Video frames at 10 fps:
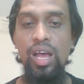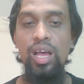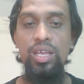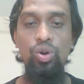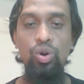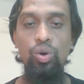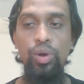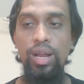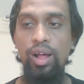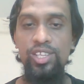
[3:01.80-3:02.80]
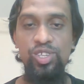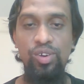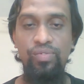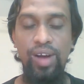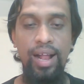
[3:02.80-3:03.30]
You will also
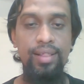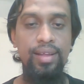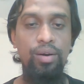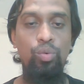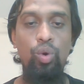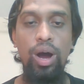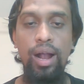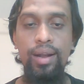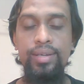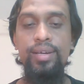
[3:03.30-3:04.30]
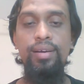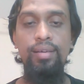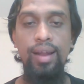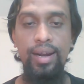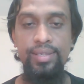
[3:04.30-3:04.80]
find the world's
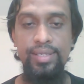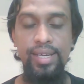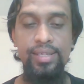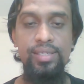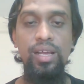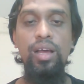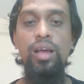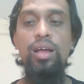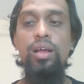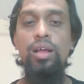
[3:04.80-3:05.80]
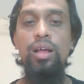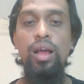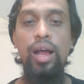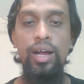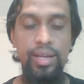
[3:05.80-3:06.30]
largest
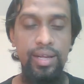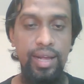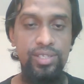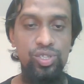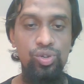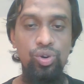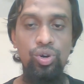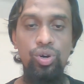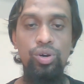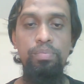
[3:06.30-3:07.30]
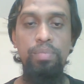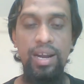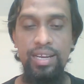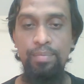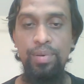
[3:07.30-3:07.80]
S E O
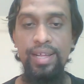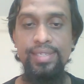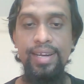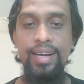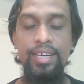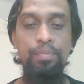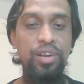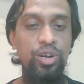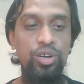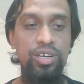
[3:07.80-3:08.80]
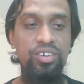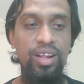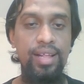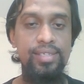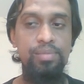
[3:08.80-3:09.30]
marketplace related video
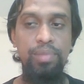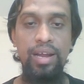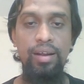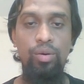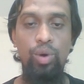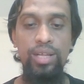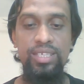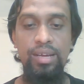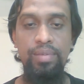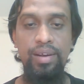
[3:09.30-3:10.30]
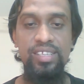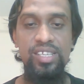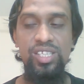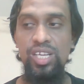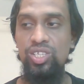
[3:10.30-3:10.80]
tutorials. By one-time
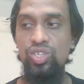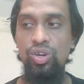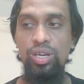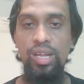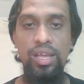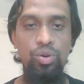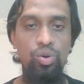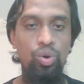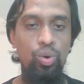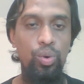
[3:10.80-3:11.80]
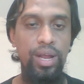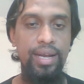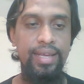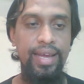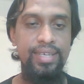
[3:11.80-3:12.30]
registration, you will
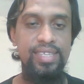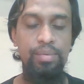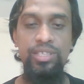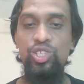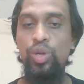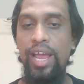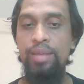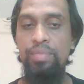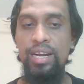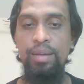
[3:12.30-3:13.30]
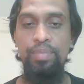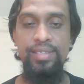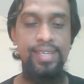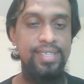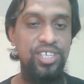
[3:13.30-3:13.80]
get seven to eight marketplace
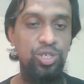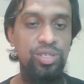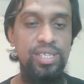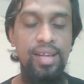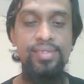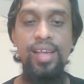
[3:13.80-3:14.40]
registration chance.